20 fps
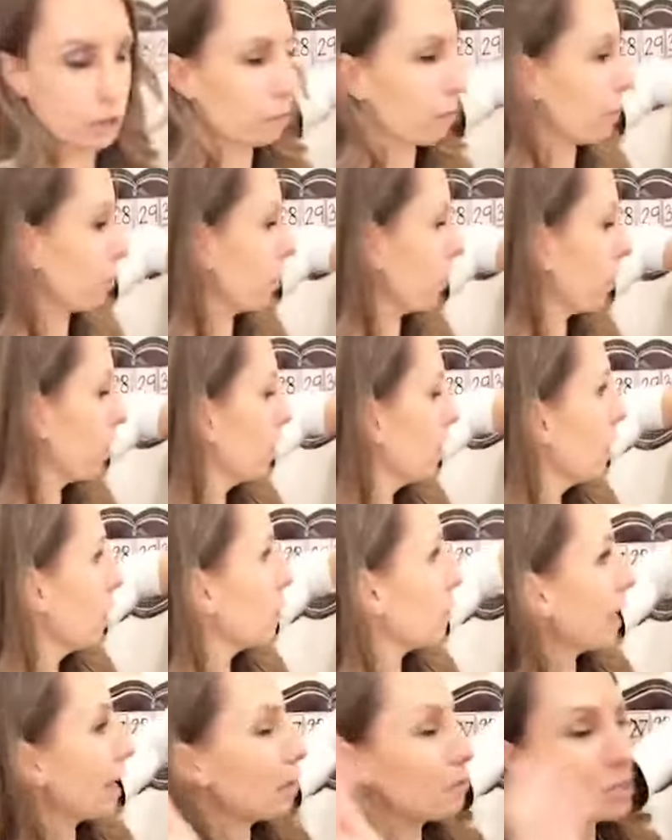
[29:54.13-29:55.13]
chart paper.
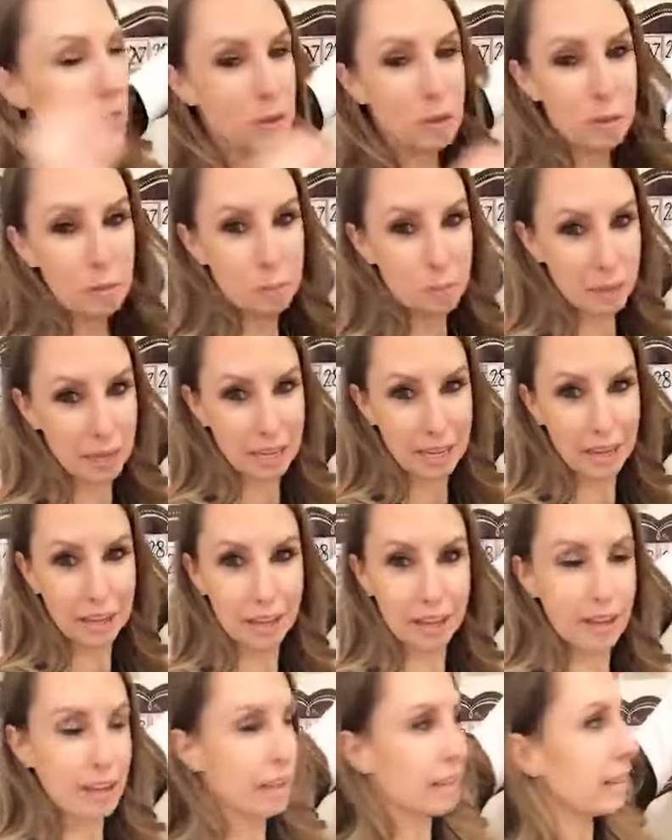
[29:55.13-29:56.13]
But I would do it
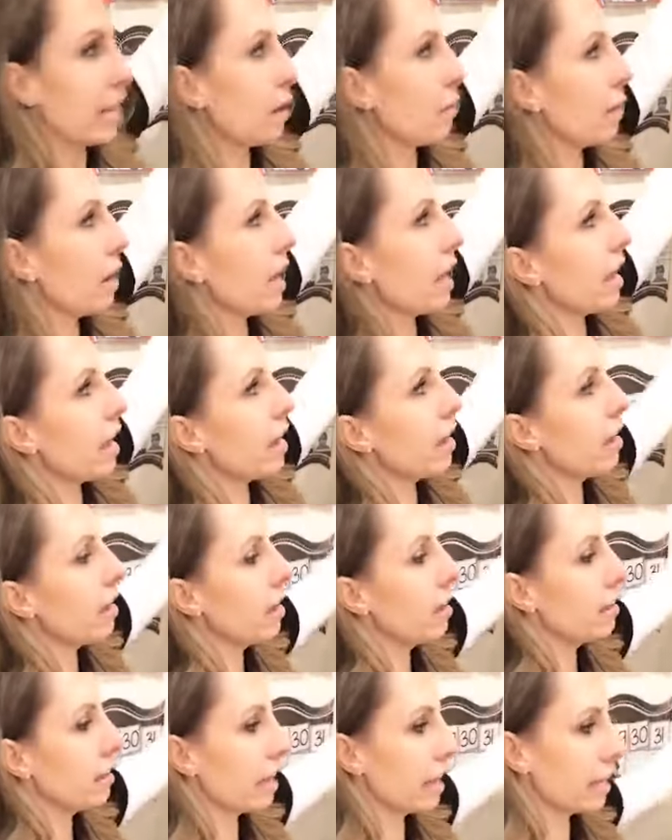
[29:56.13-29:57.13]
big, that way
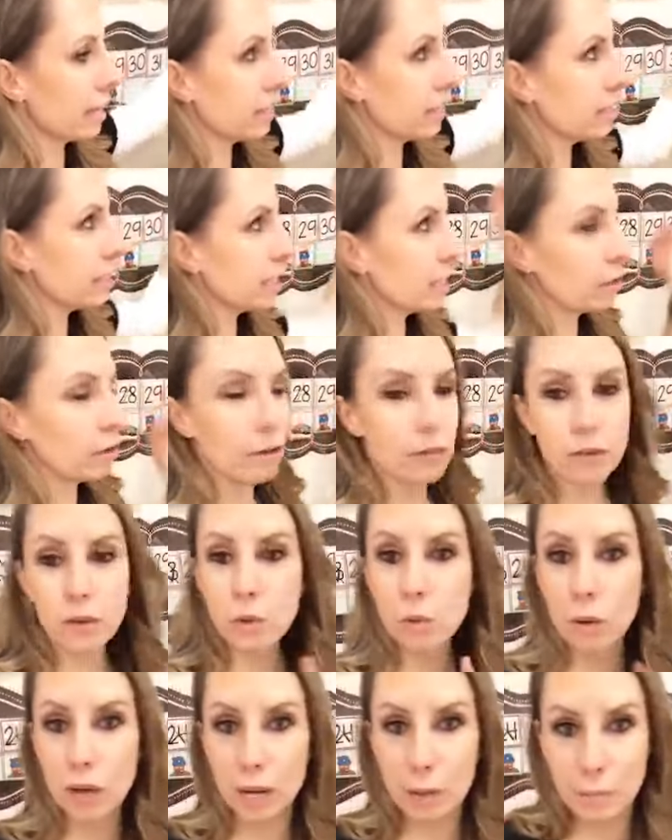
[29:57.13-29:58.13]
they can see you. If
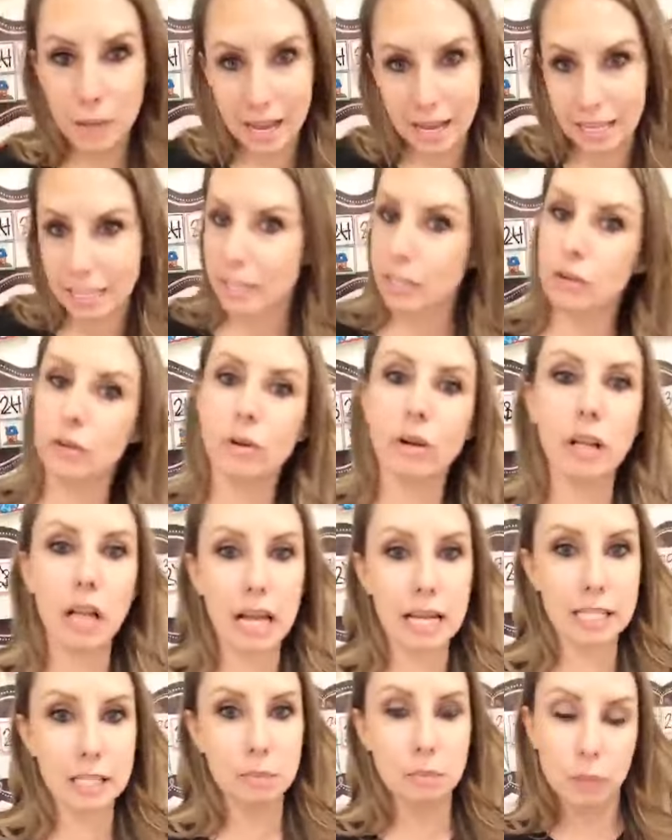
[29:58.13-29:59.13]
you wanna make it into a
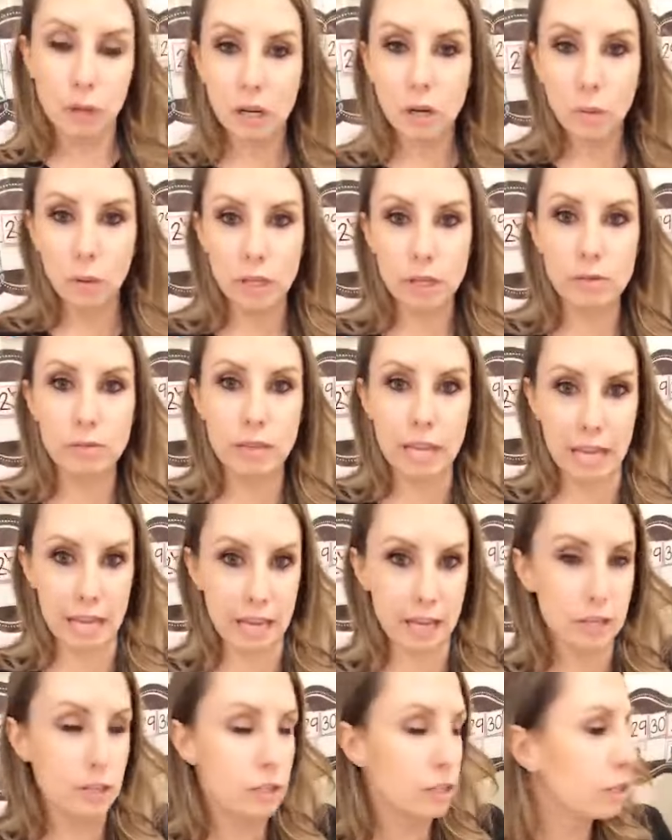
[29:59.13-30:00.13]
class book, what you
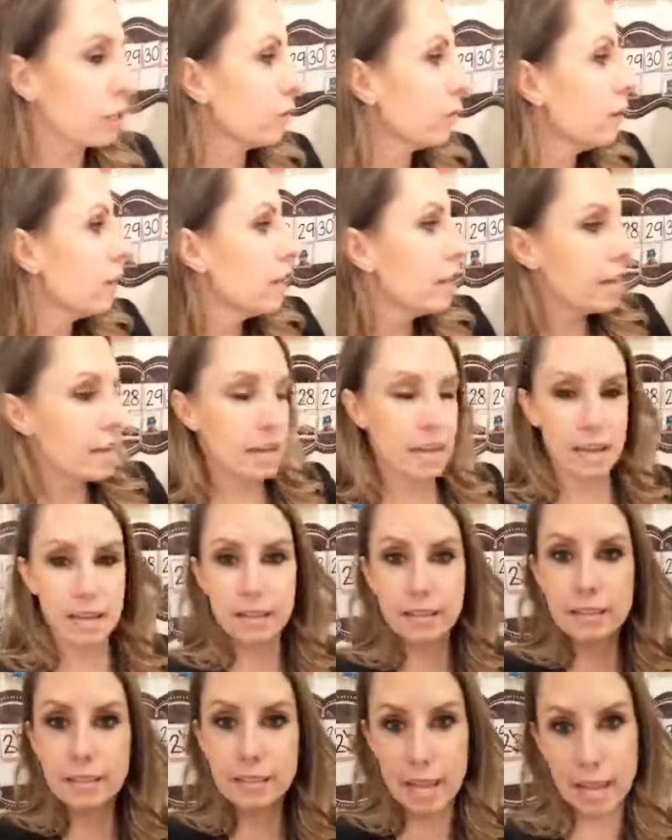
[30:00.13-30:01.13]
can do
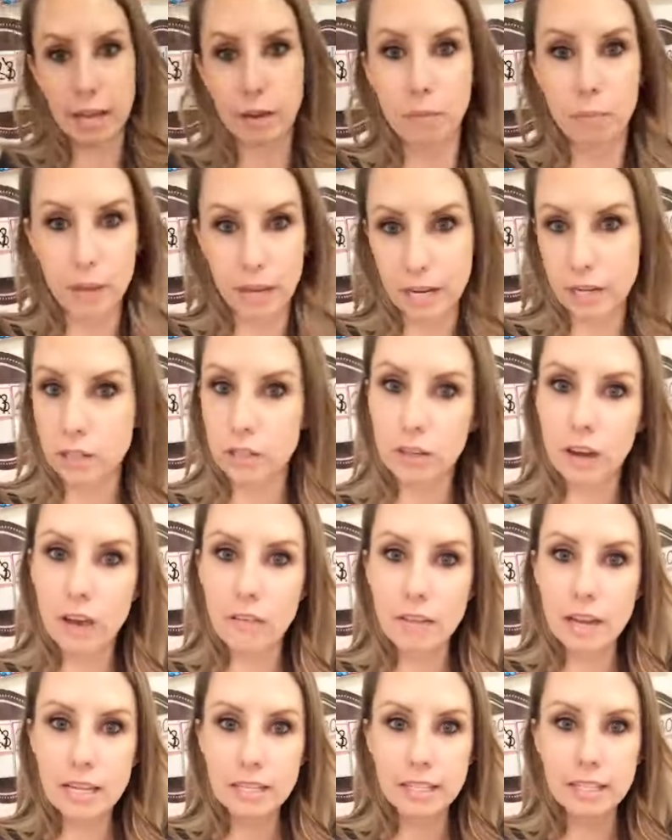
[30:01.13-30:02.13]
is take a picture
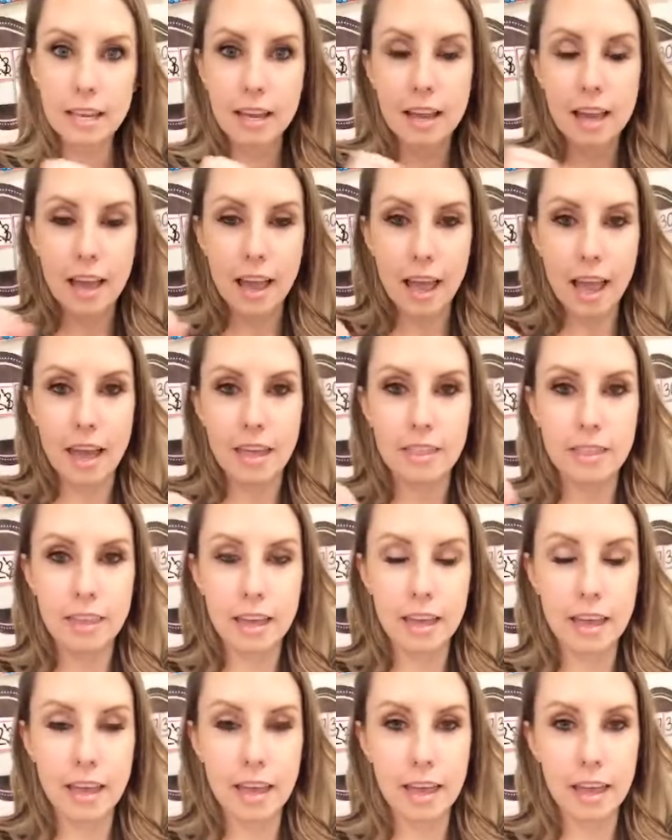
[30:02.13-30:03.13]
of it and
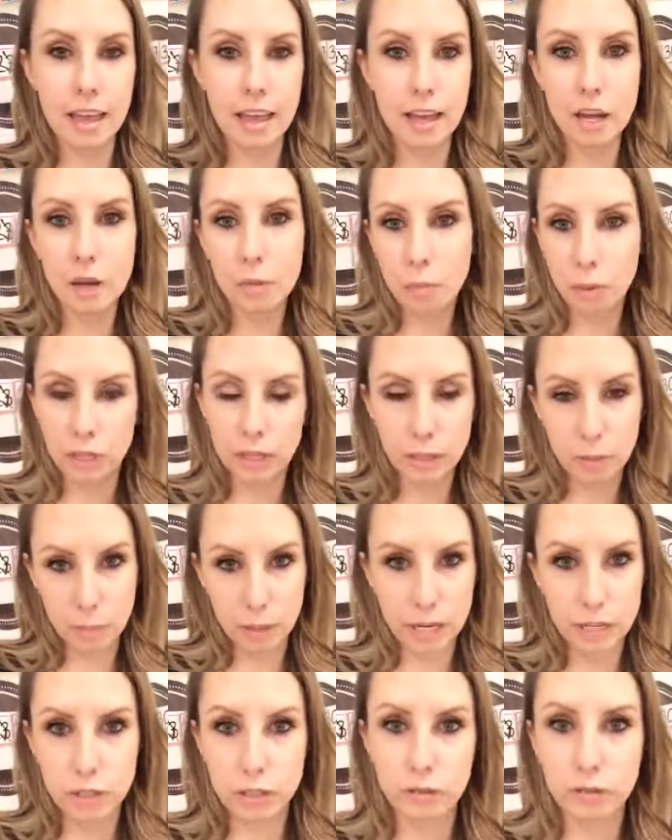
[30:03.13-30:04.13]
then print the
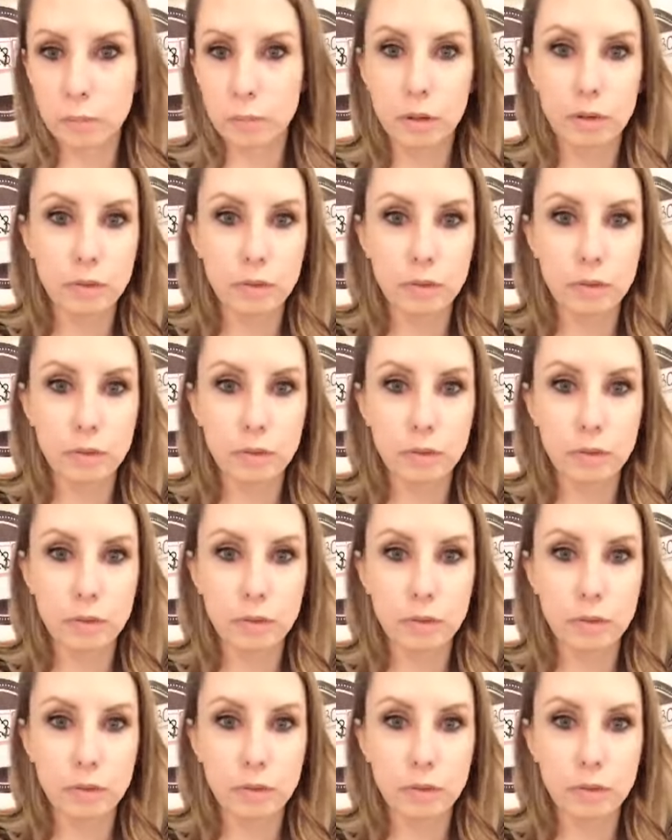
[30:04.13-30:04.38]
picture from